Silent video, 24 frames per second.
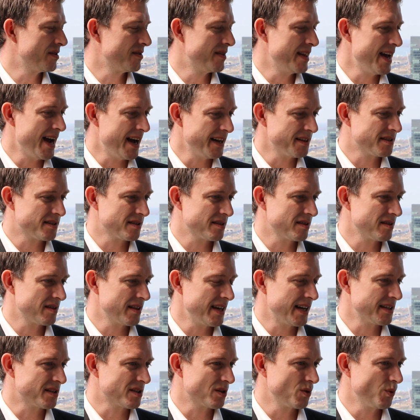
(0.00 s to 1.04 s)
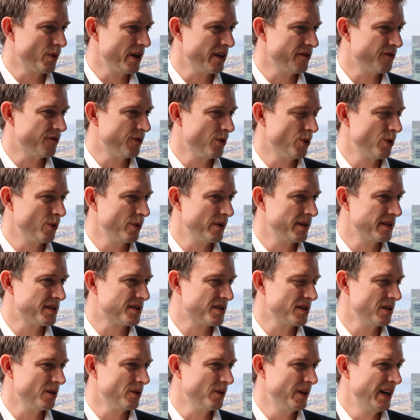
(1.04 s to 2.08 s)
That's the way forward.
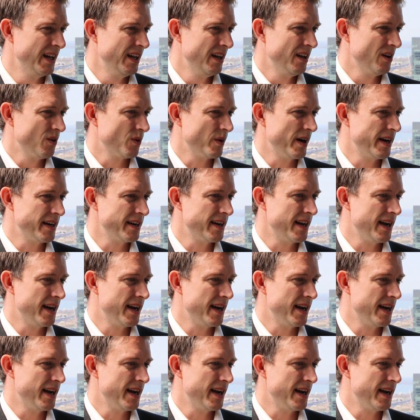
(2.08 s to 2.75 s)
So right